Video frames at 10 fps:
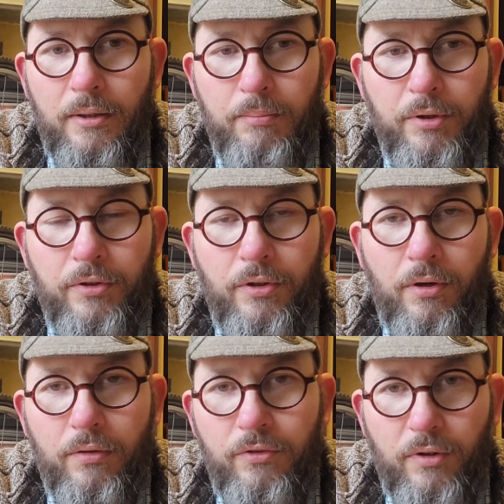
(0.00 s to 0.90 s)
but
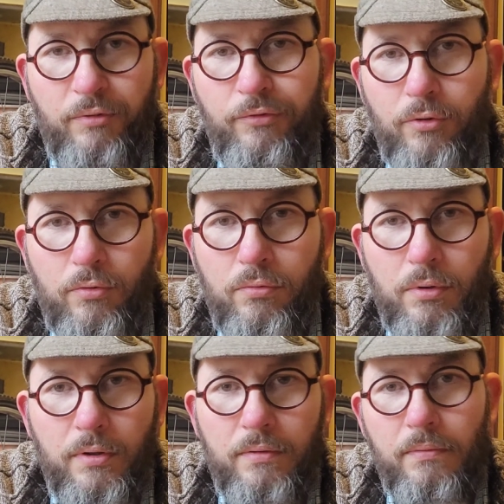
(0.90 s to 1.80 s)
not a full
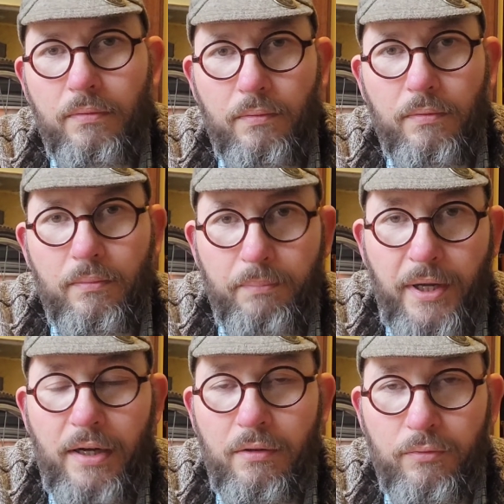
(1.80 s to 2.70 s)

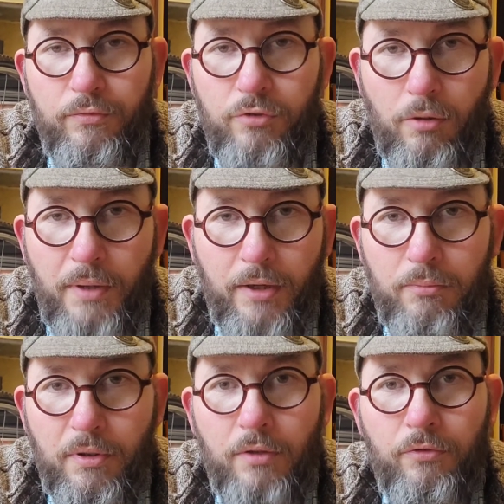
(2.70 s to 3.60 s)
pair of drop
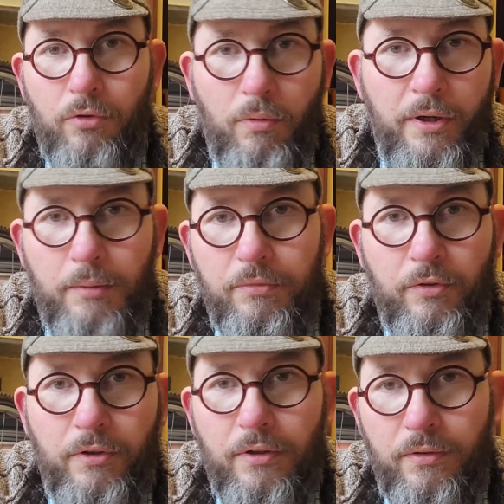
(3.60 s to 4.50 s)
handlebars all the way up to
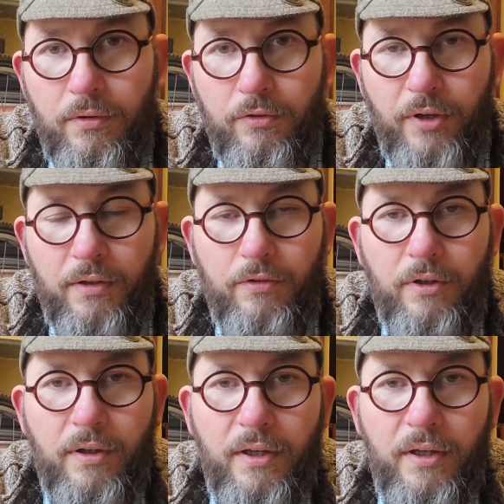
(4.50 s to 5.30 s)
the centre.